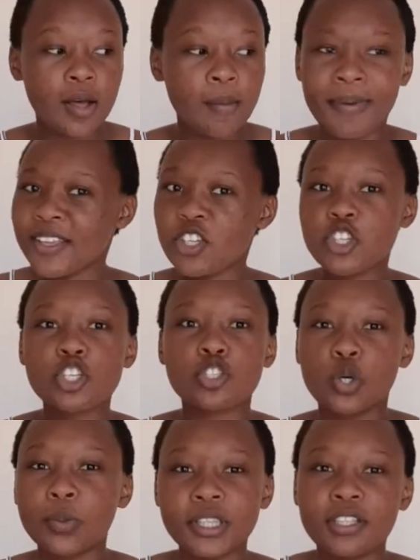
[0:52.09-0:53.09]
But you just
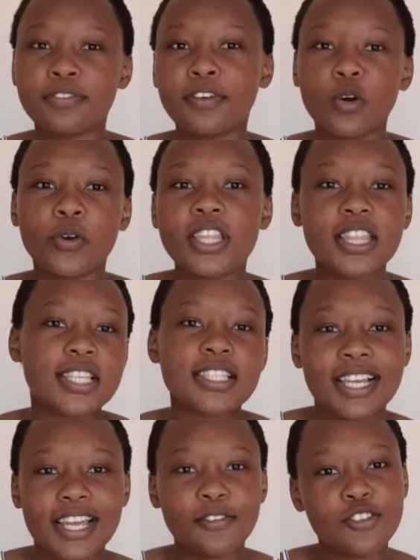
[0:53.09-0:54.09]
go with the flow. In this
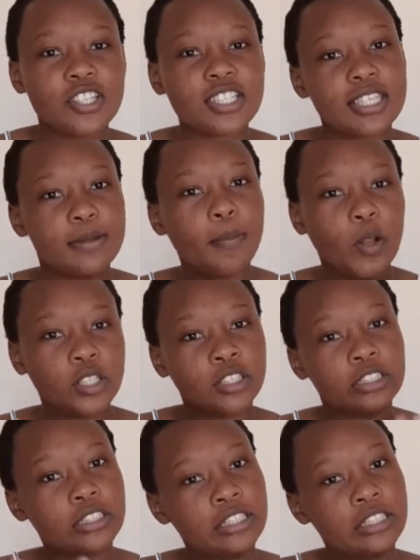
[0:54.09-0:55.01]
life, you just keep on,